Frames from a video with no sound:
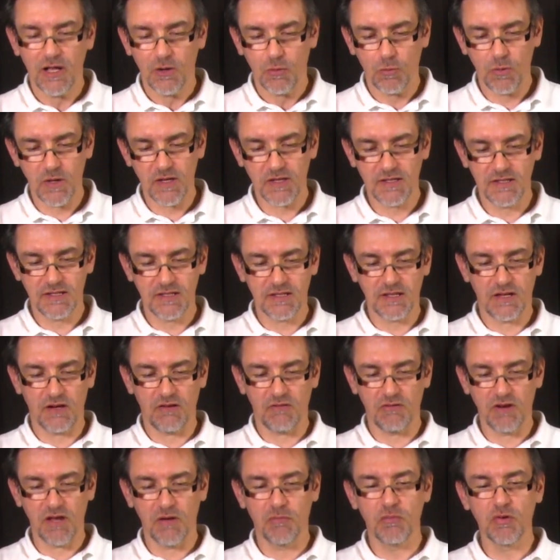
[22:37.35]
with a
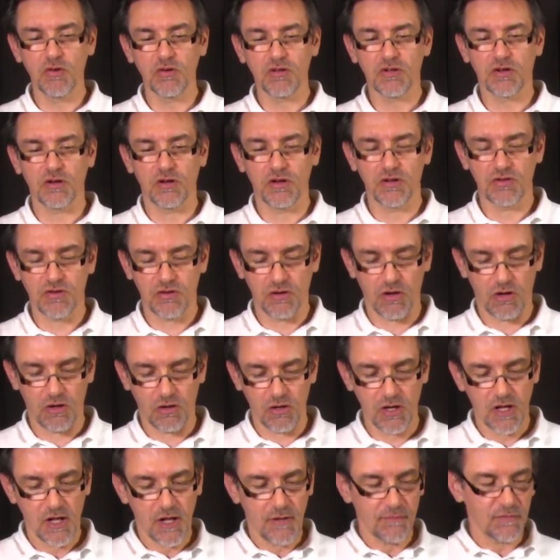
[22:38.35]
remote
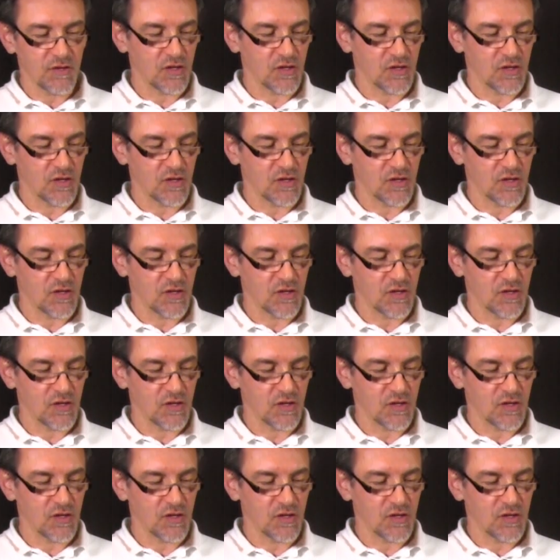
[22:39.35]
control,